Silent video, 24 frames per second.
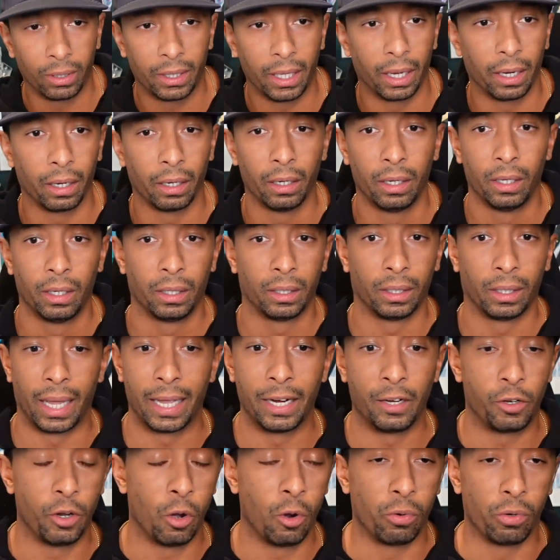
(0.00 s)
there. They
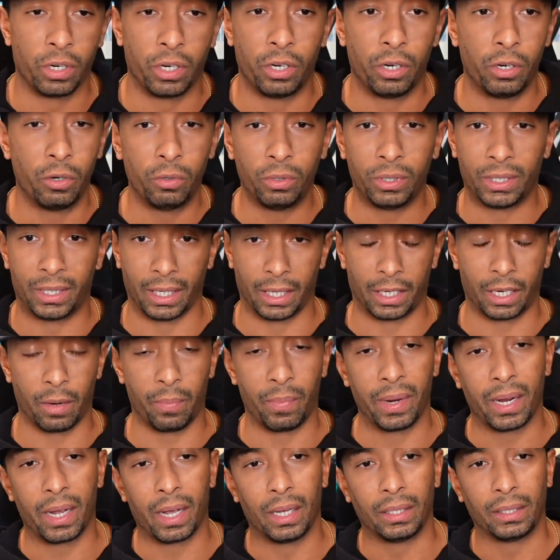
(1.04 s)
don't use it. And
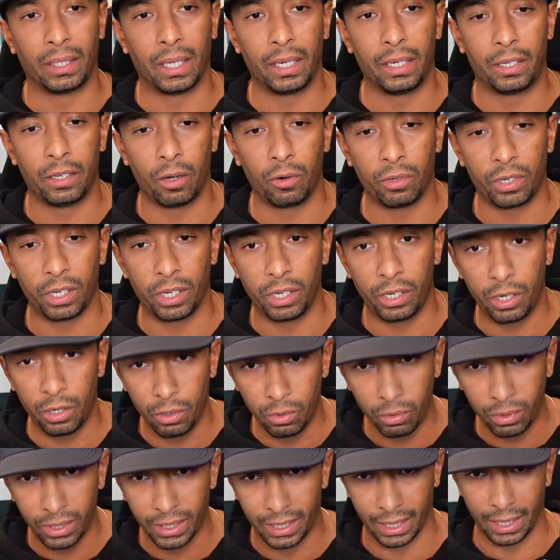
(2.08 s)
because they don't
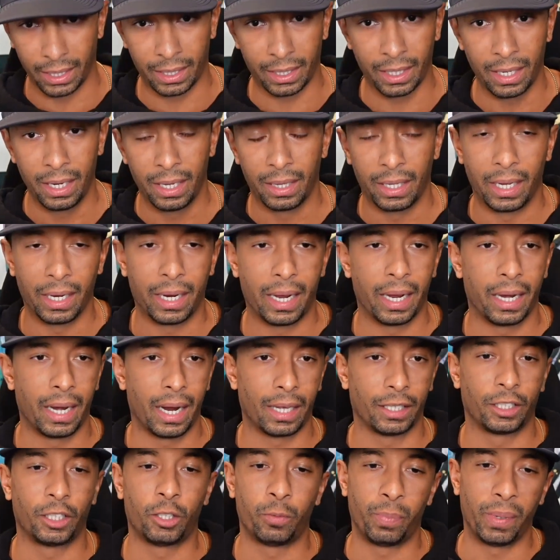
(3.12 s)
use it, they cannot
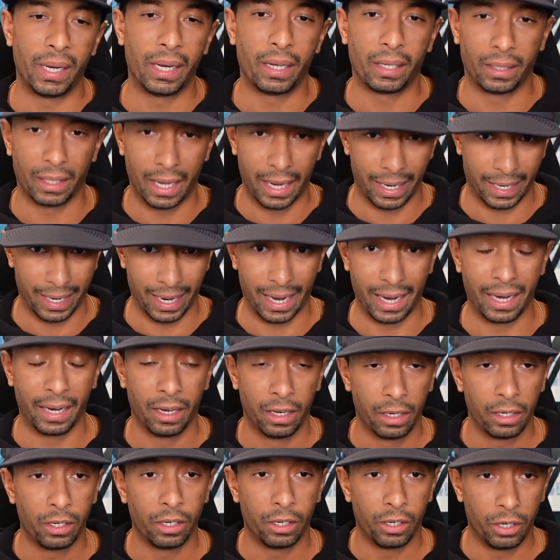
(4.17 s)
speak like a
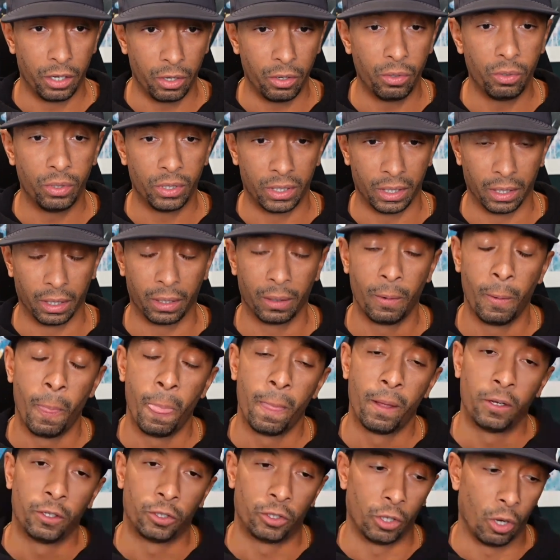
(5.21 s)
user.
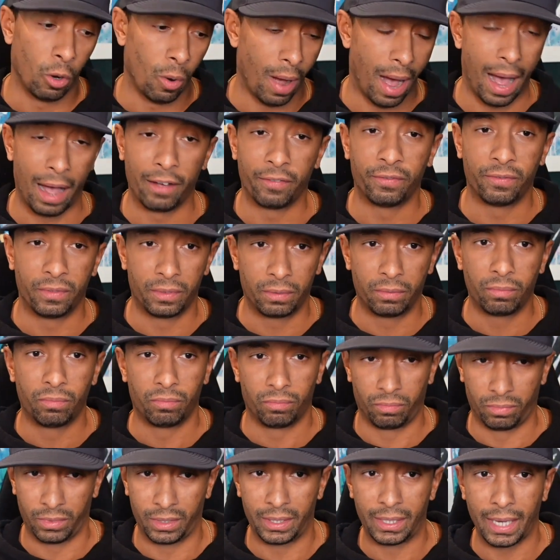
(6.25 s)
So I've
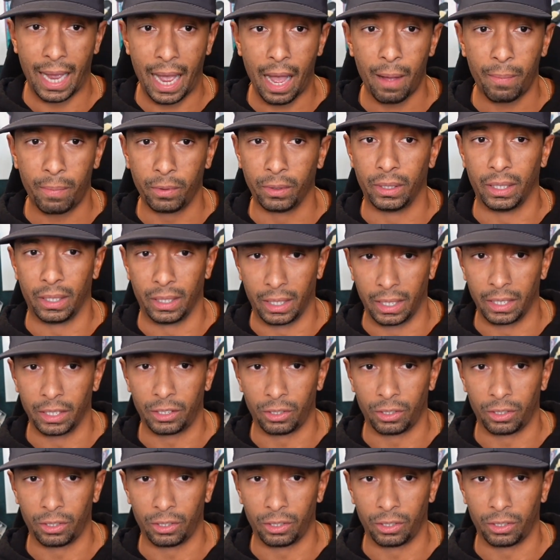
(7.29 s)
dabbled in this